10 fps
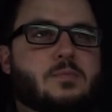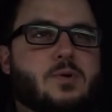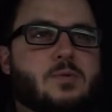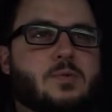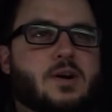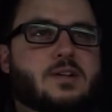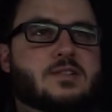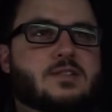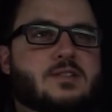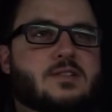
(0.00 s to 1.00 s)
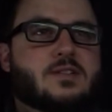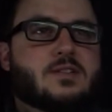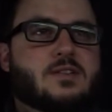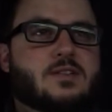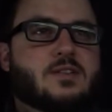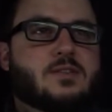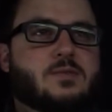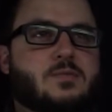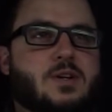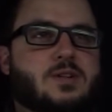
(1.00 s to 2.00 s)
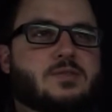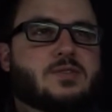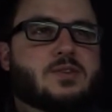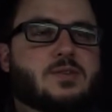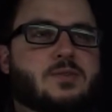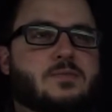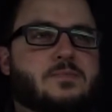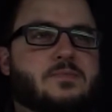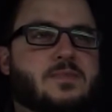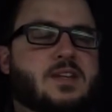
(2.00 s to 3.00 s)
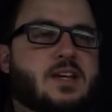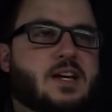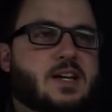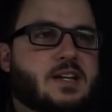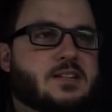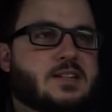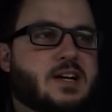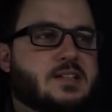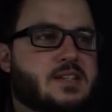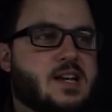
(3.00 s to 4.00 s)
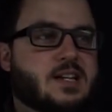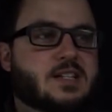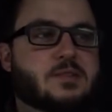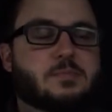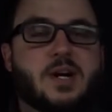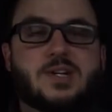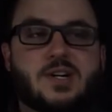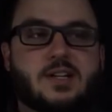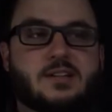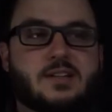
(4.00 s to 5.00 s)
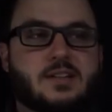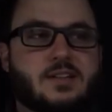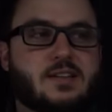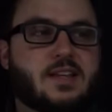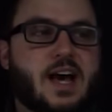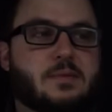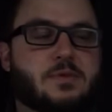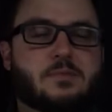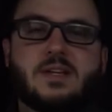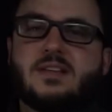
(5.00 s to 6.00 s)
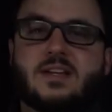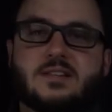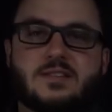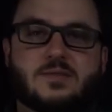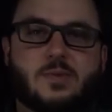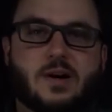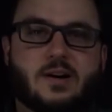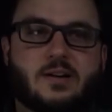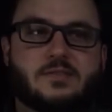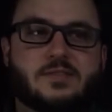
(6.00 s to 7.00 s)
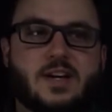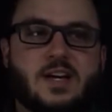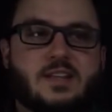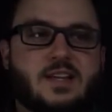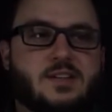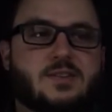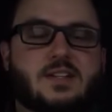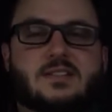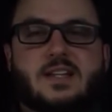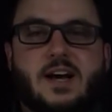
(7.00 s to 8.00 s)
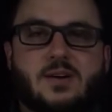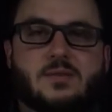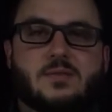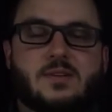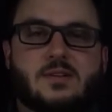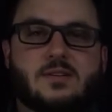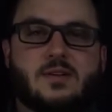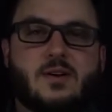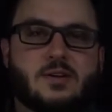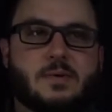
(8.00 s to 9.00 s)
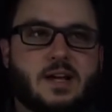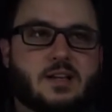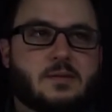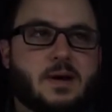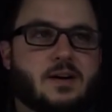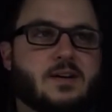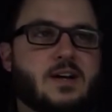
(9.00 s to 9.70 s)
Portworx, what you do is take an expression that Prometheus is aware of that you could tell Autopilot about.